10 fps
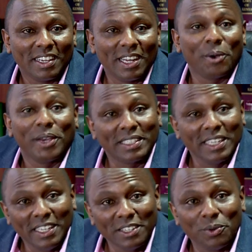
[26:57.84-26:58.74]
now we are
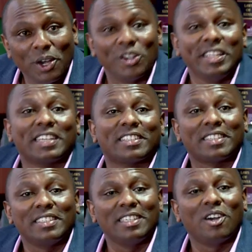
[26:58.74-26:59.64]
saying we are only
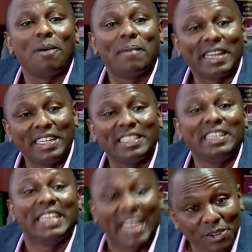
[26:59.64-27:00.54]
exercising our mandate
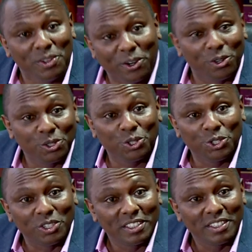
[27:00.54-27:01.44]
in line with the Constitution.